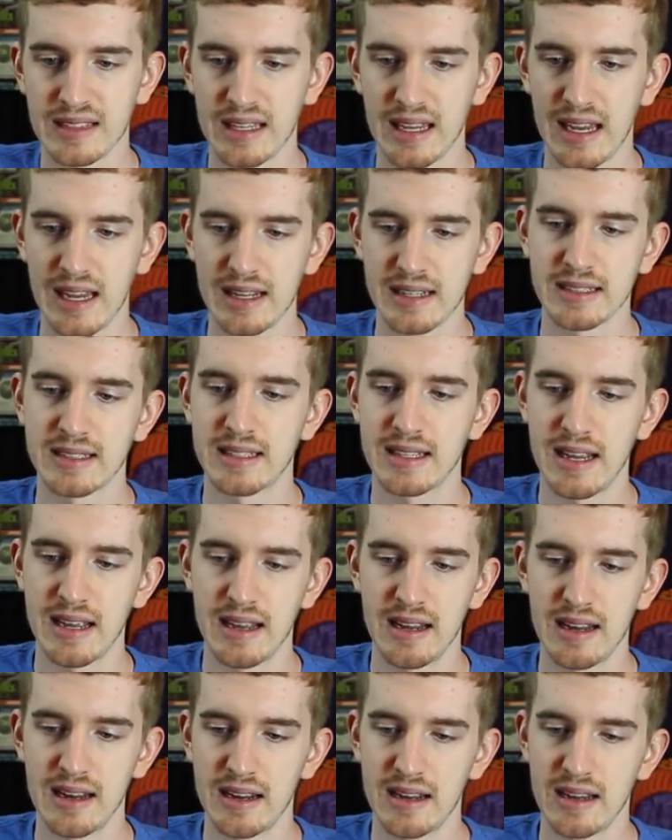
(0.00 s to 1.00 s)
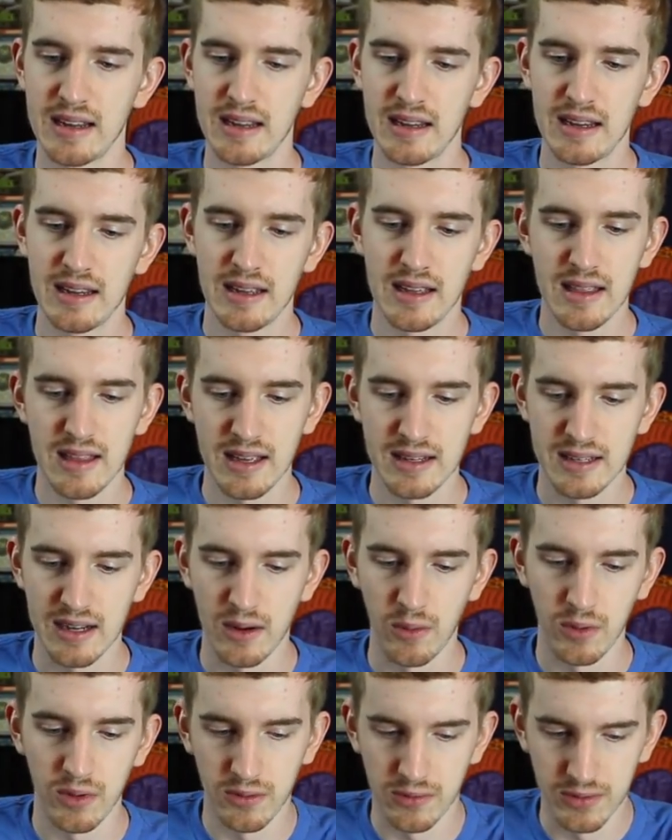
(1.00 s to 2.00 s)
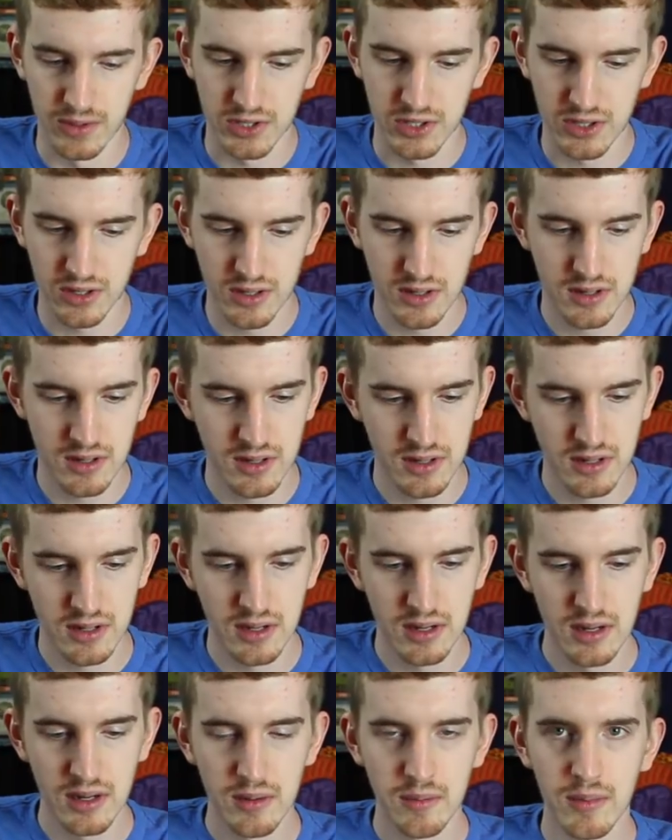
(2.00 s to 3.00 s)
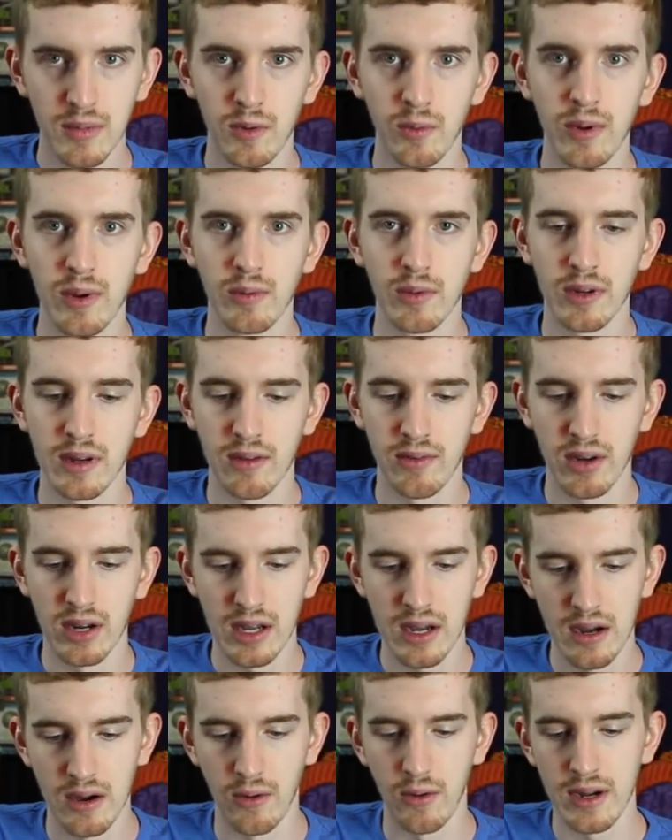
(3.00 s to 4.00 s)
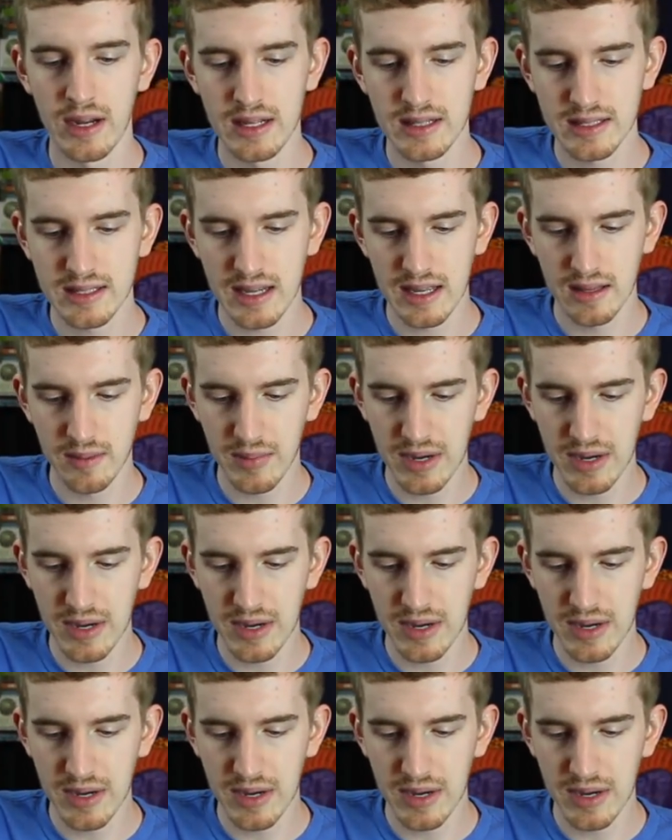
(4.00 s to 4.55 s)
Can't say that I will for sure, but we will give it a go. Inside the